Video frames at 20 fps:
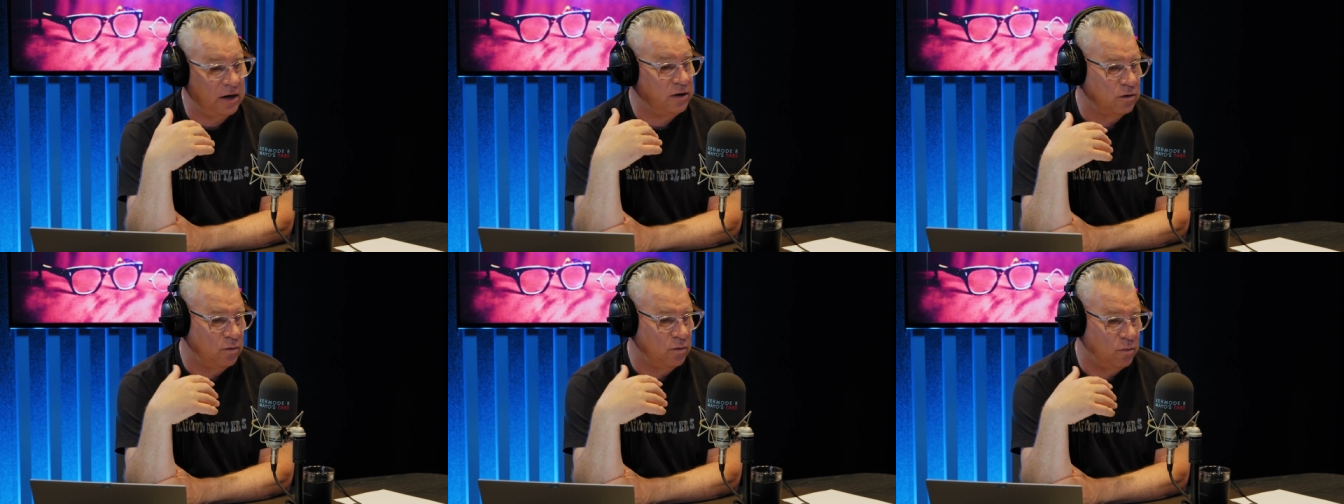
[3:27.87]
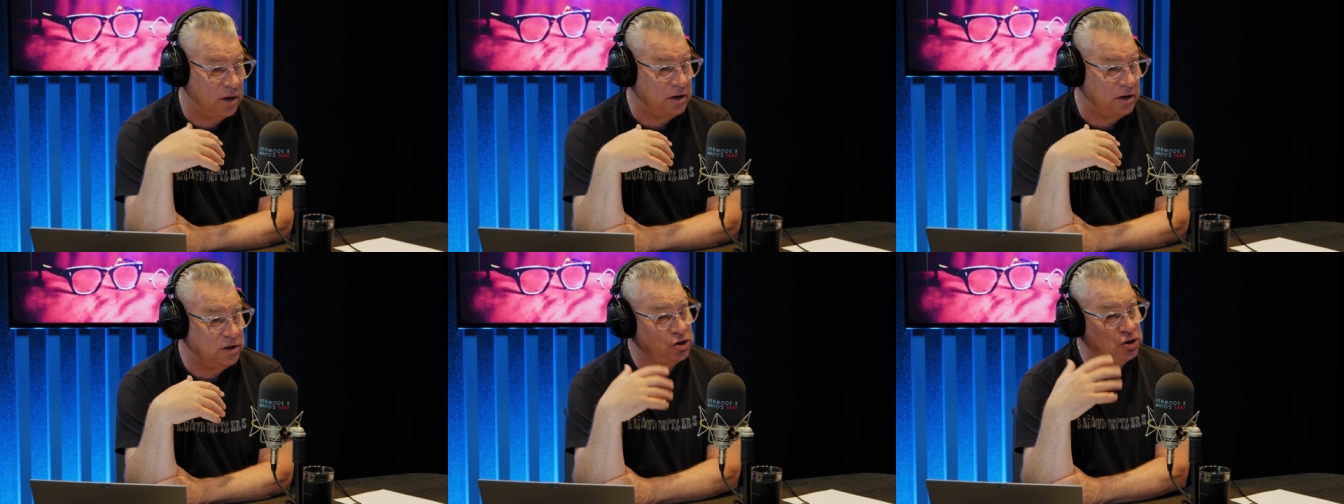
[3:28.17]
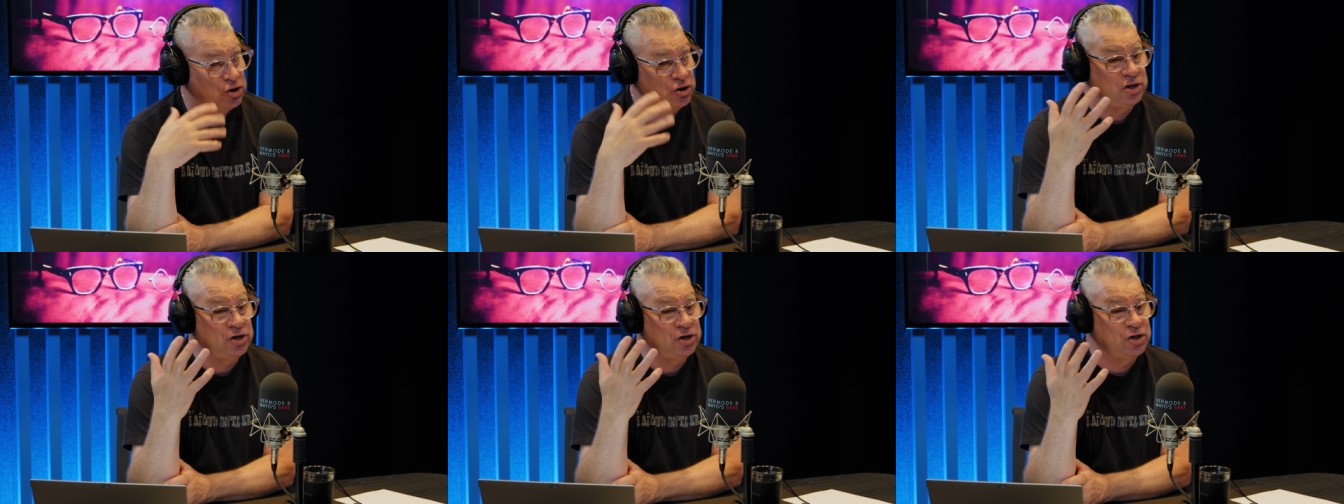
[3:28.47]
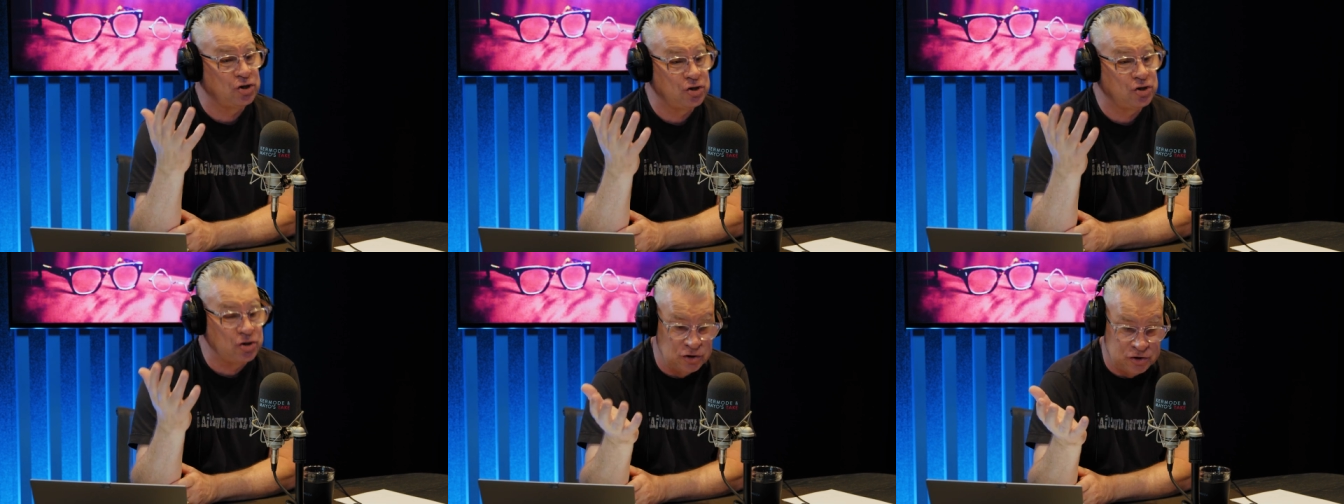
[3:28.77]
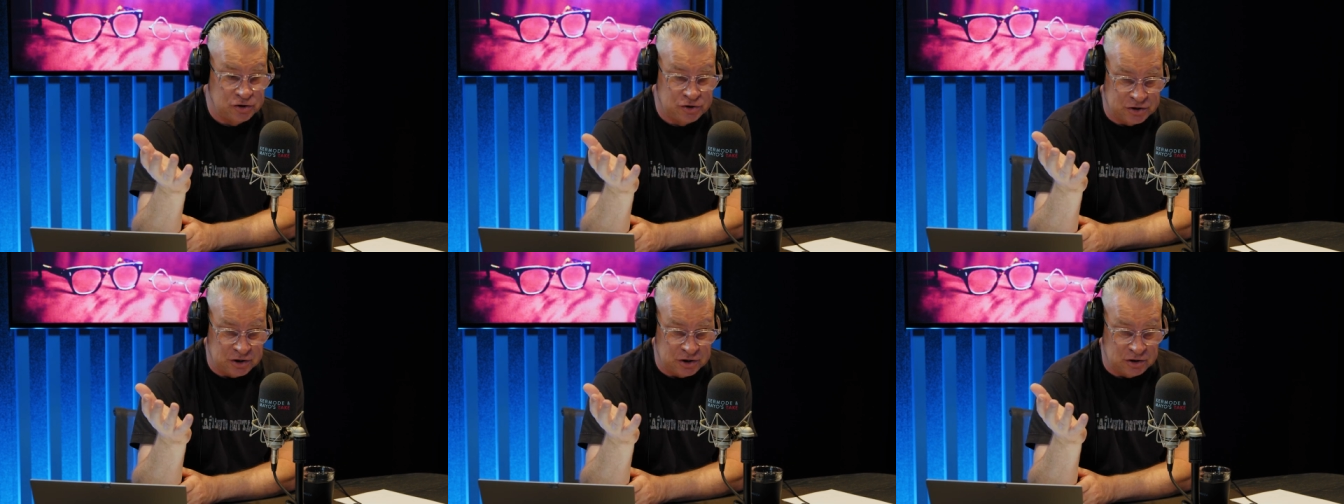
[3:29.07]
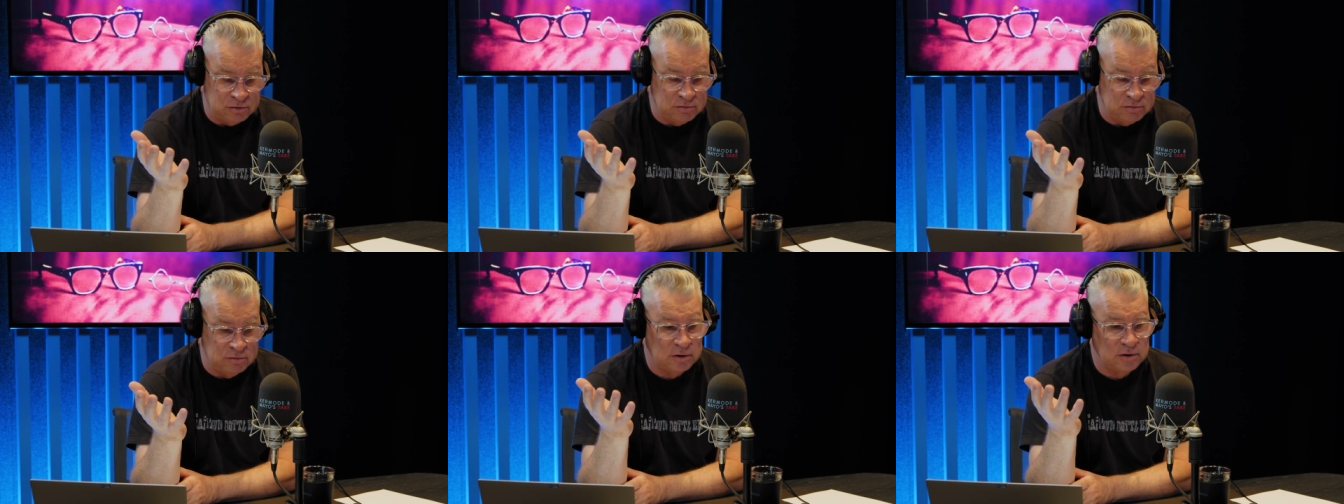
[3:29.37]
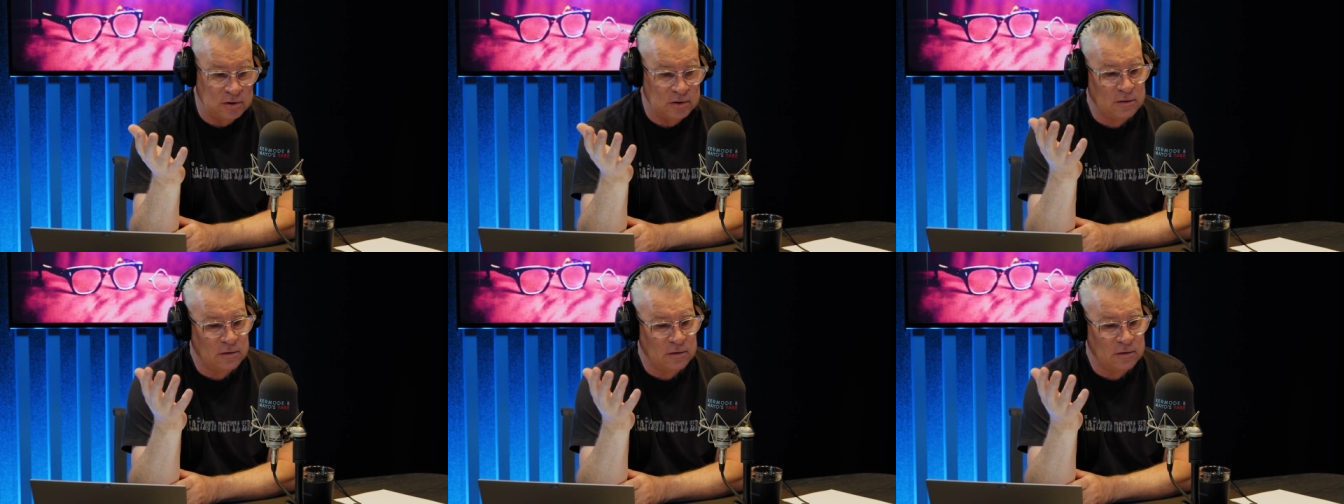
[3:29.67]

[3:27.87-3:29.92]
in the way she should do